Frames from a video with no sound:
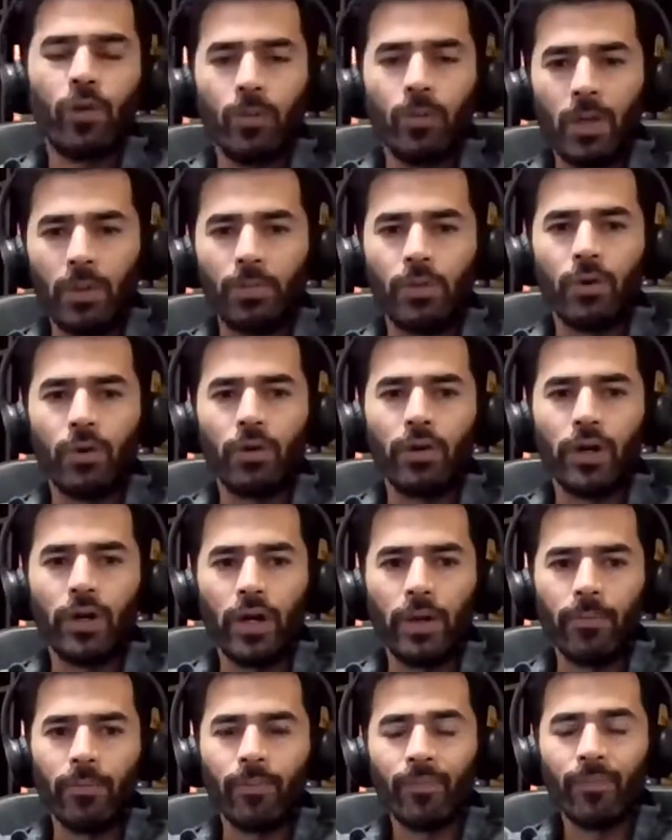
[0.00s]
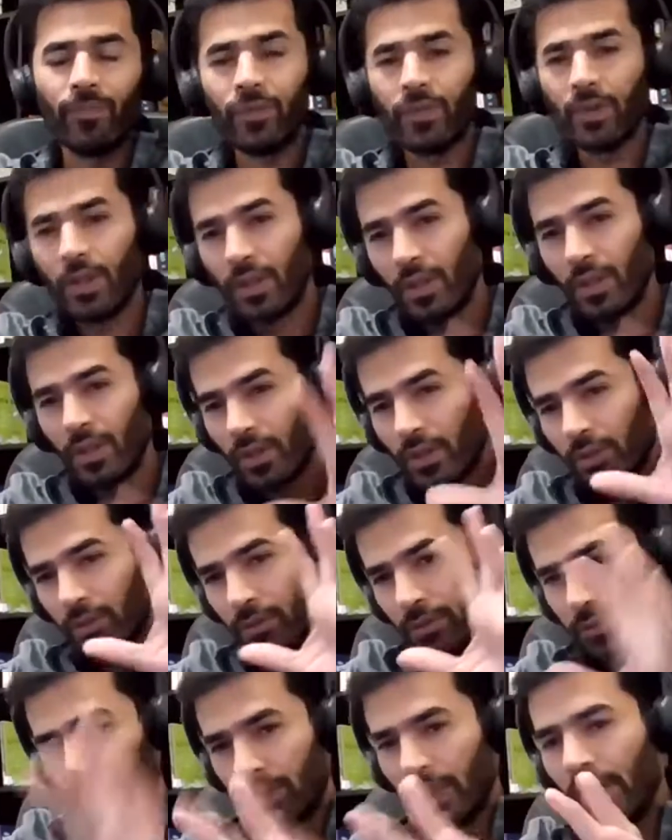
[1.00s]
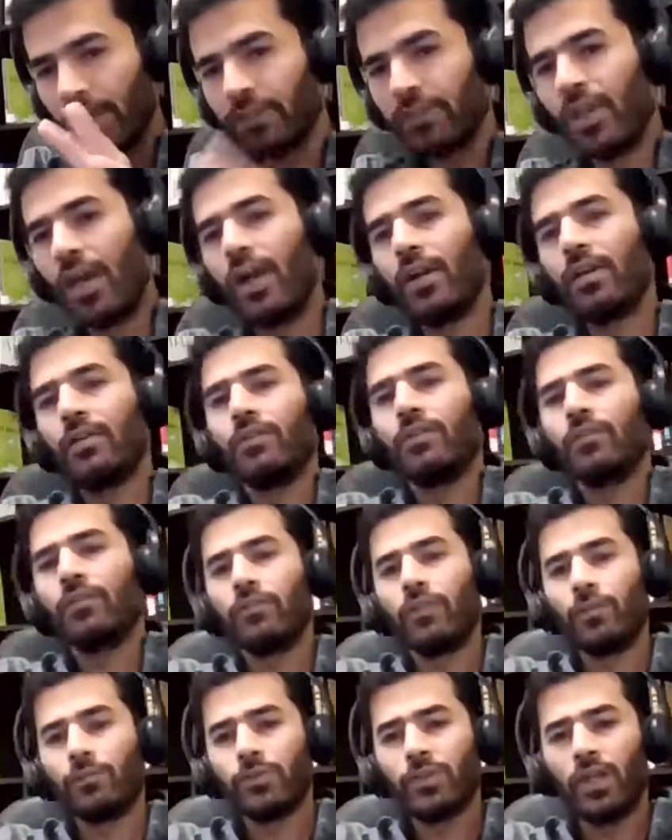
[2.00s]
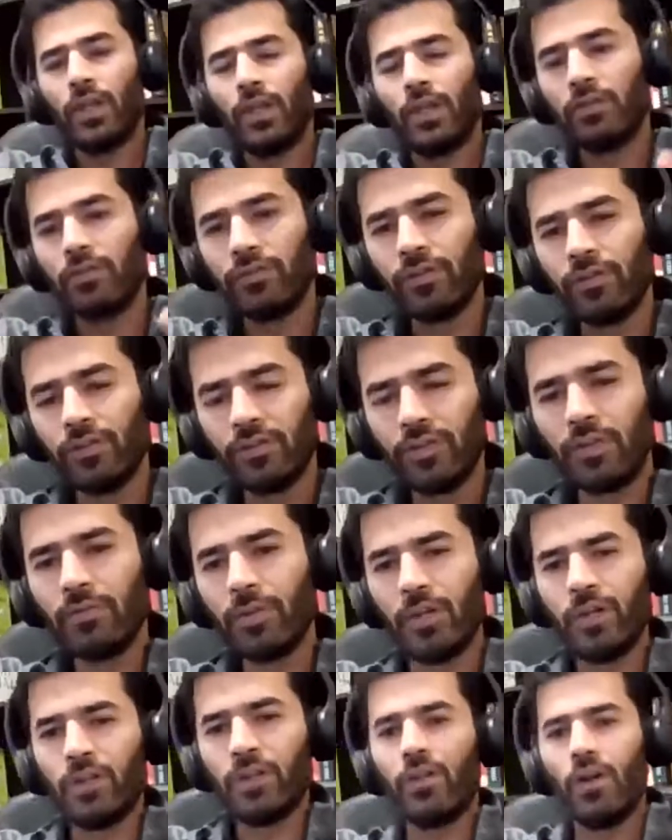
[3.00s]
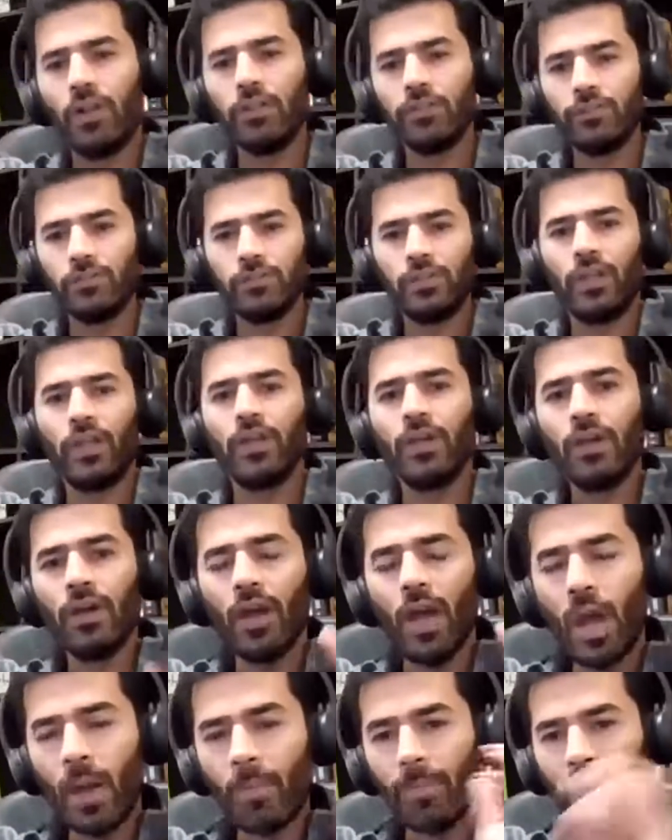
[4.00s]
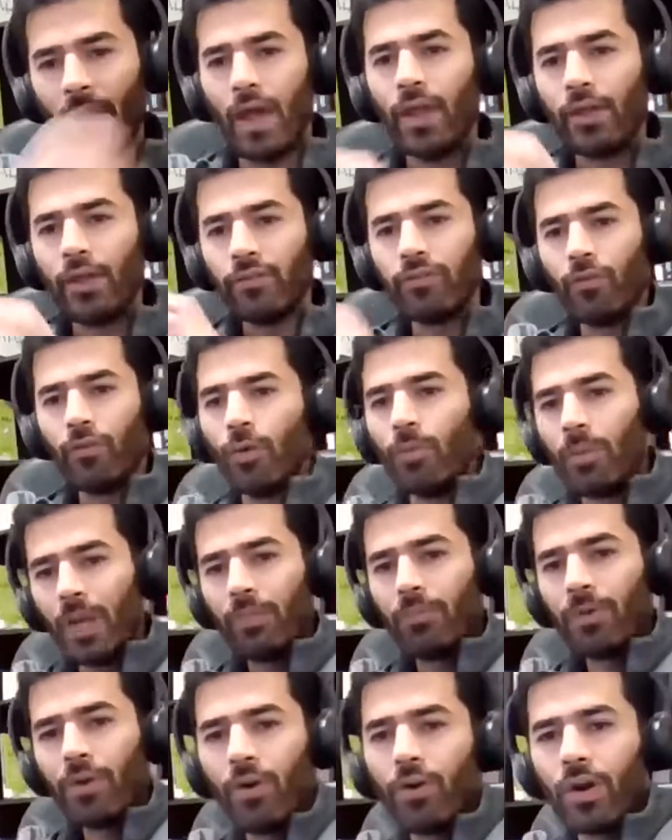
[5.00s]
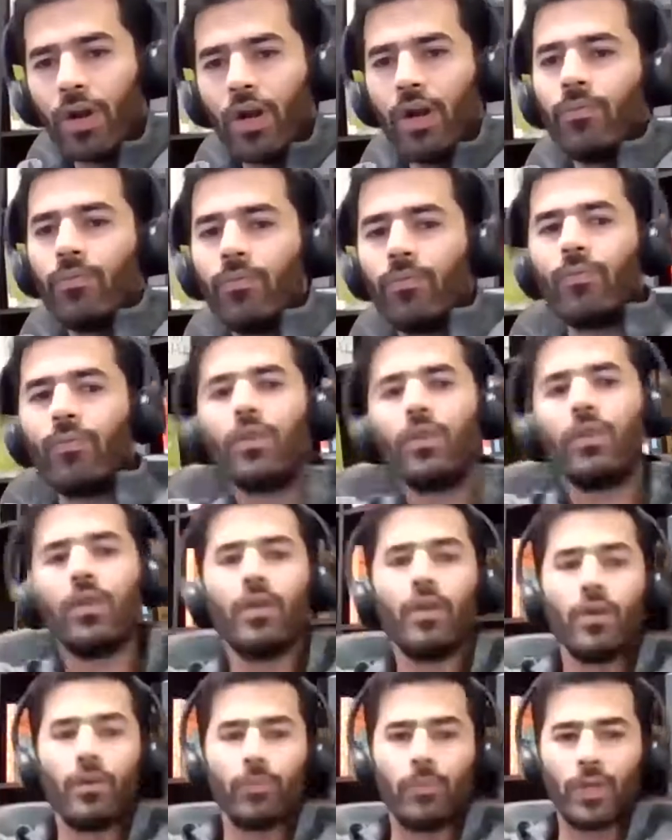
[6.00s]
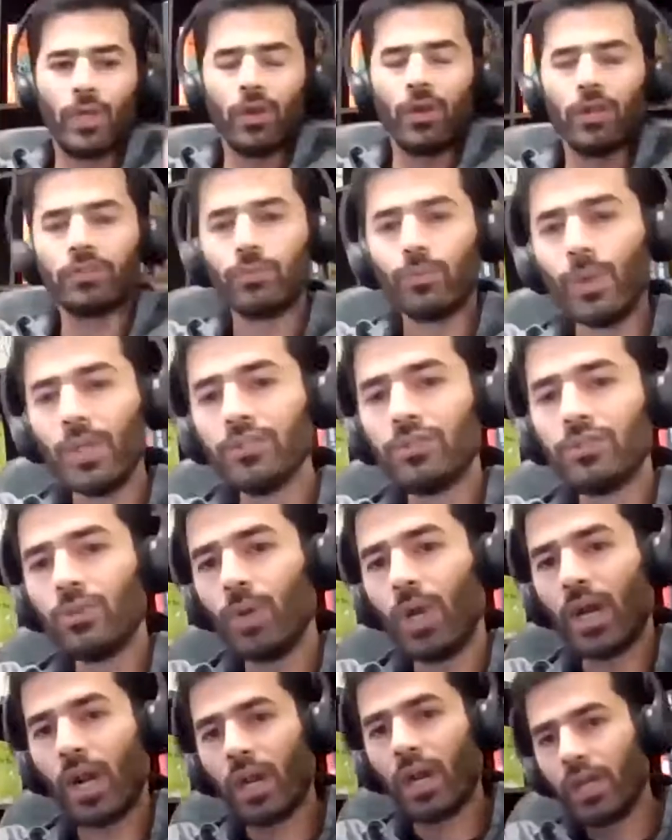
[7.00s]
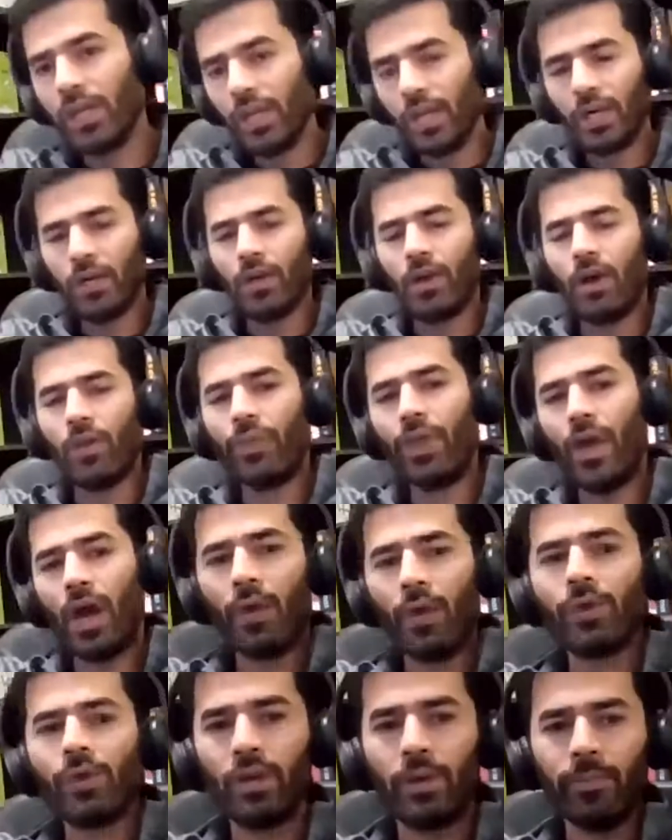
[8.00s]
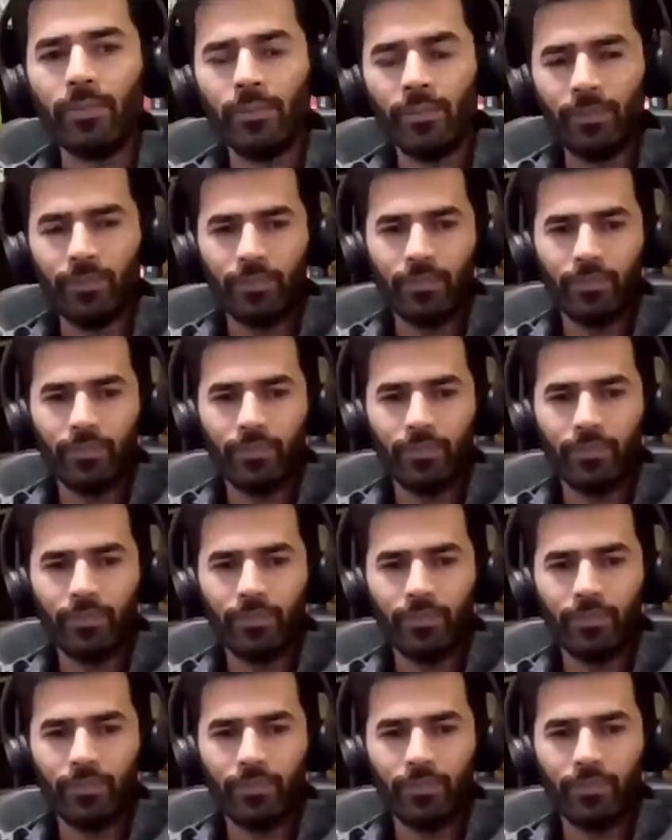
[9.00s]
Apply for my program. You change that from saying 15-minute calls to saying apply for my program. Because once you are clear on the outcome,